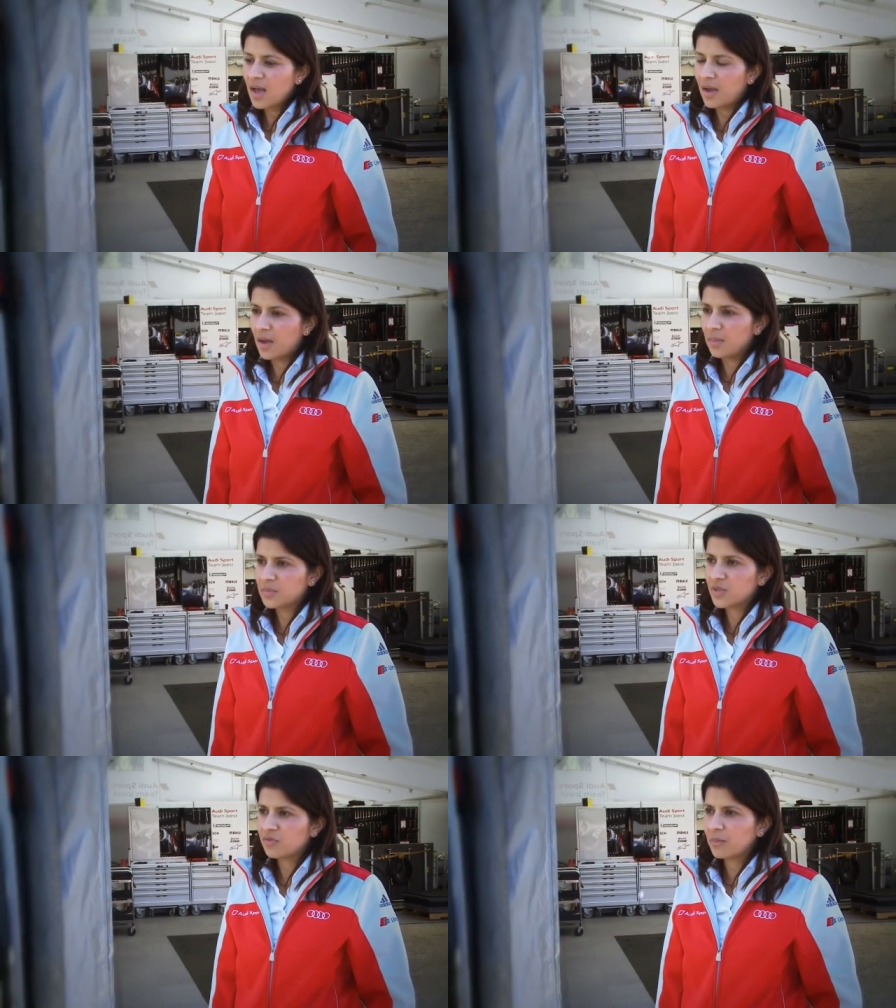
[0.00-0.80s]
Um,
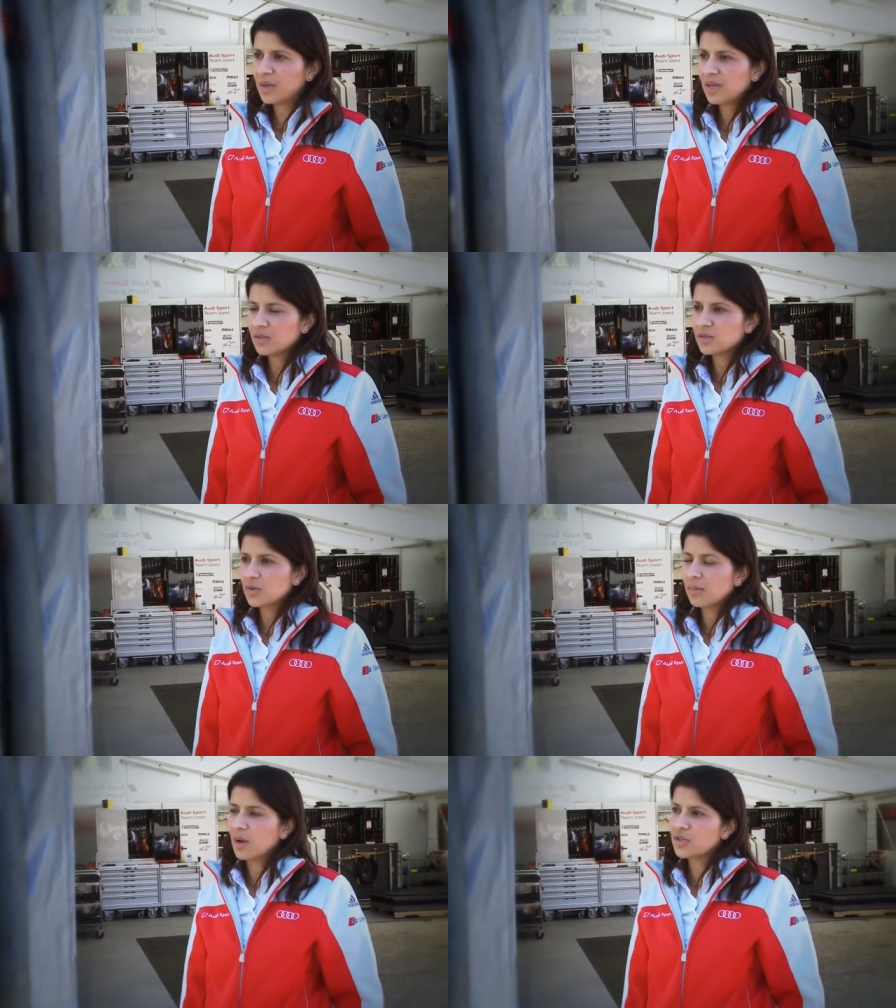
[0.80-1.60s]
so for me,
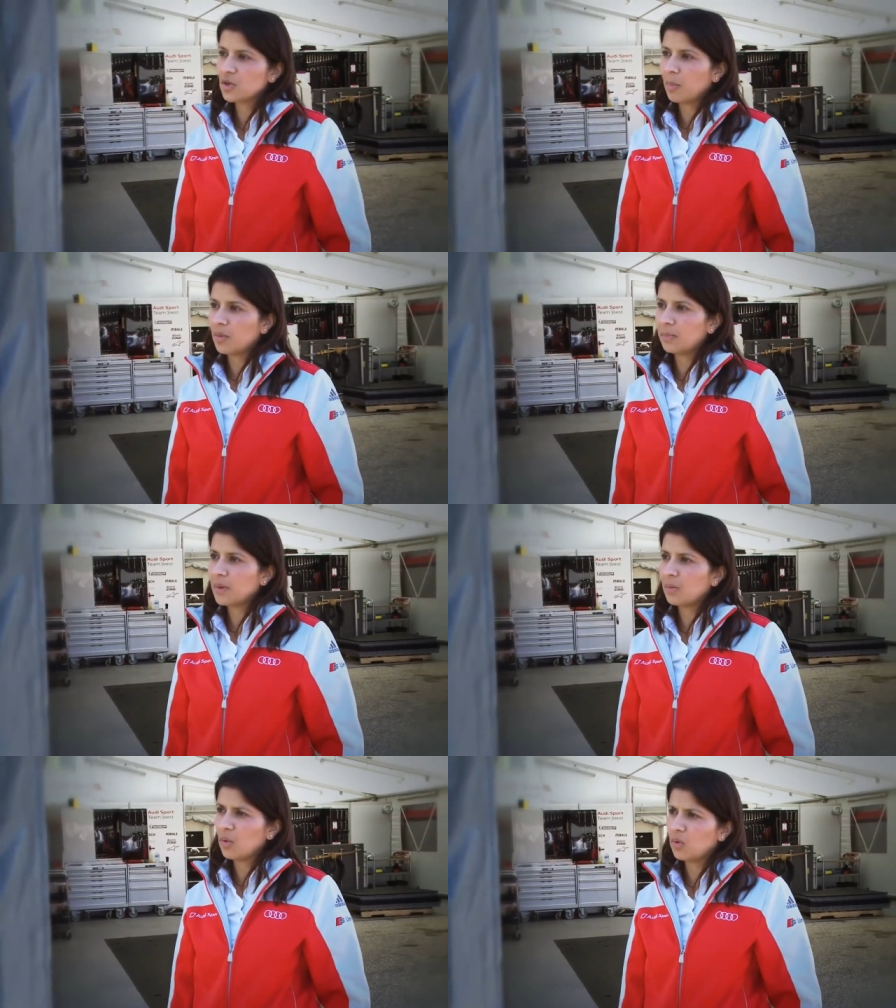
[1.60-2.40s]
doing my job on the
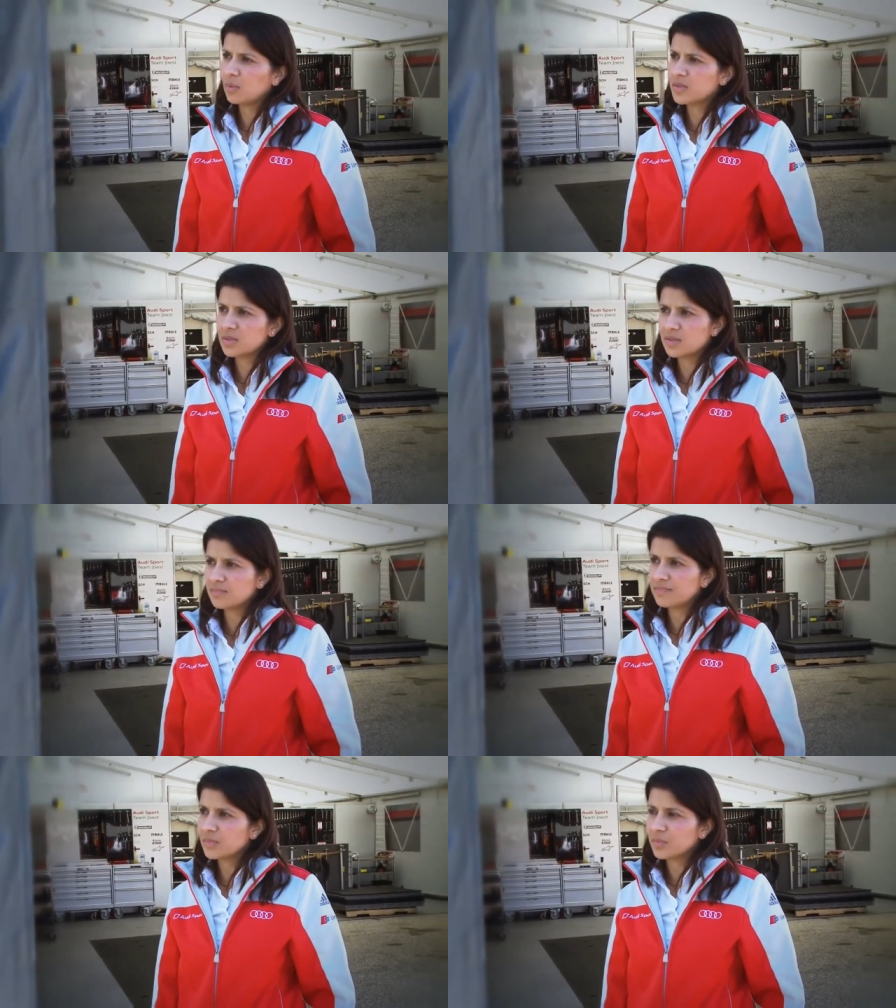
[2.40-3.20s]
pit wall was,
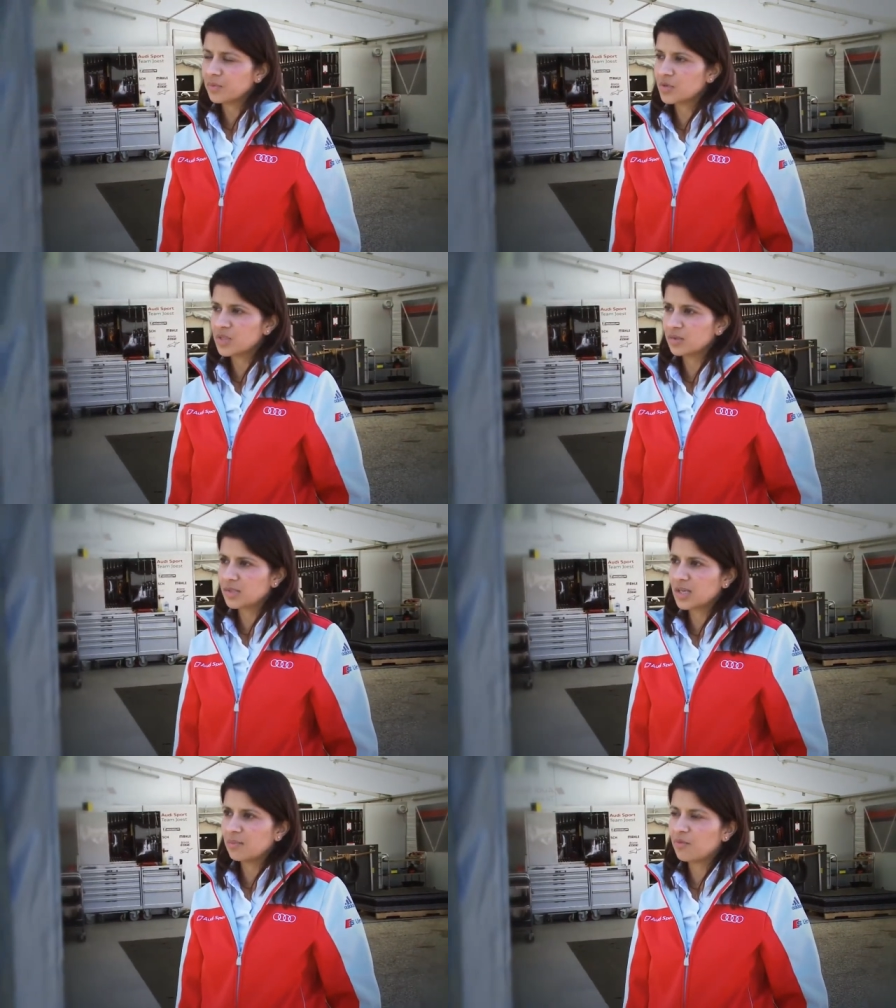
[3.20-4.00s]
was still
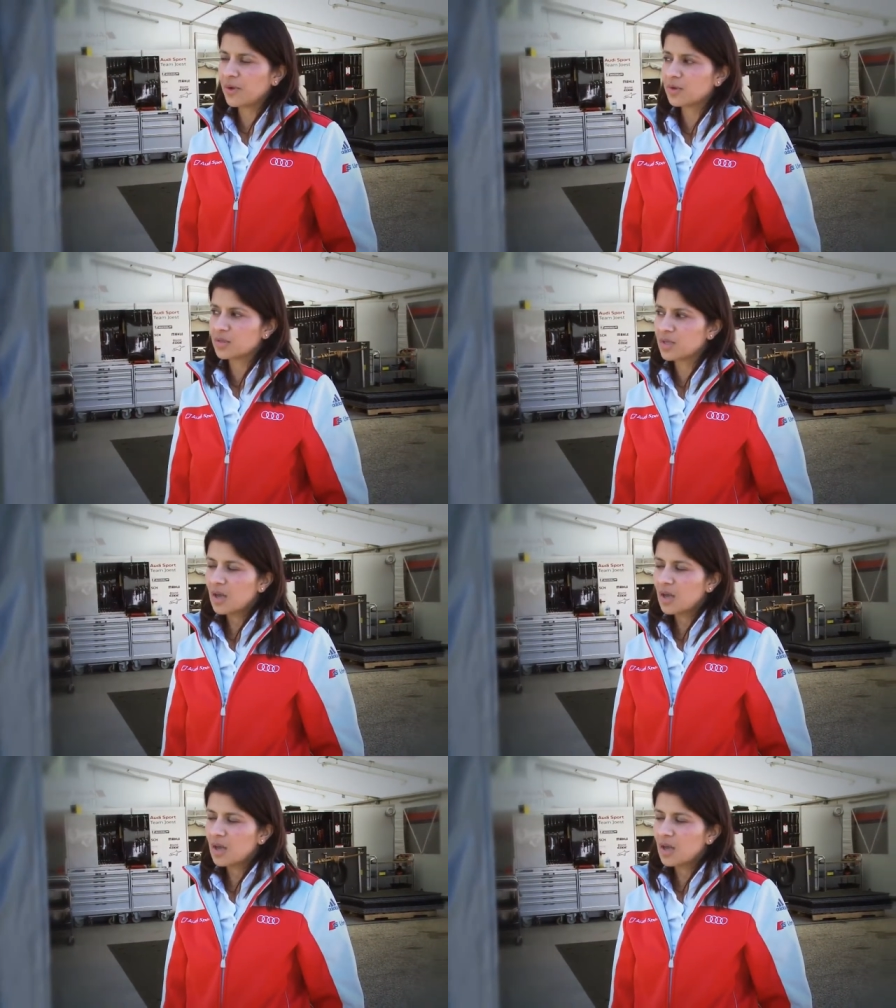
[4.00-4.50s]
to keep focus.